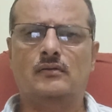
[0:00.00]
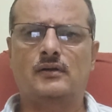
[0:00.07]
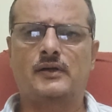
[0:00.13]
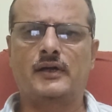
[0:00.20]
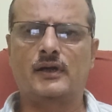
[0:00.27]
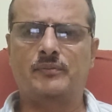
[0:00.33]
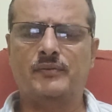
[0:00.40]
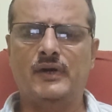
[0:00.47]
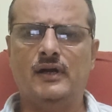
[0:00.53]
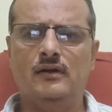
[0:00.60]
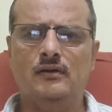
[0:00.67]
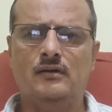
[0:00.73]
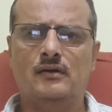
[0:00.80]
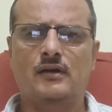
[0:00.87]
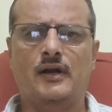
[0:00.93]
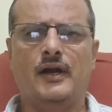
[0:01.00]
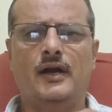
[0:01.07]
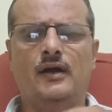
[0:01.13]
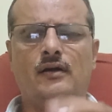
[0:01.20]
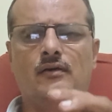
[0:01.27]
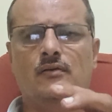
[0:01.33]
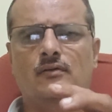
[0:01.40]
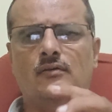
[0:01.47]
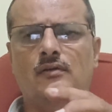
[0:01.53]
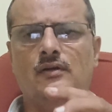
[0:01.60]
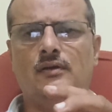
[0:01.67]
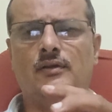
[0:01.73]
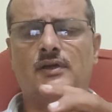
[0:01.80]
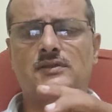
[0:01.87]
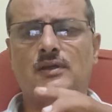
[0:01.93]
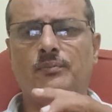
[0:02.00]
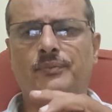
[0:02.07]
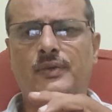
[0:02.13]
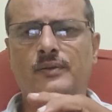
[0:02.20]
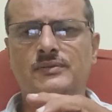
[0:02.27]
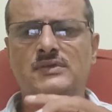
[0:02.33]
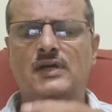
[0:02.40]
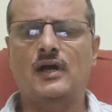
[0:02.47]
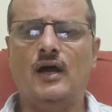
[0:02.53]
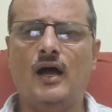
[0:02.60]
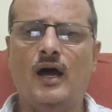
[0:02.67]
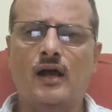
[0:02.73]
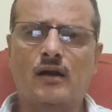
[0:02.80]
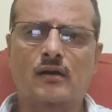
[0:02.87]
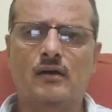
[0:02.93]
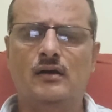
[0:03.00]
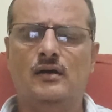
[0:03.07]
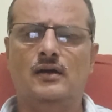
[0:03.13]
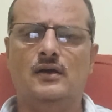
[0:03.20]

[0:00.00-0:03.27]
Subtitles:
treatment, and if the symptoms are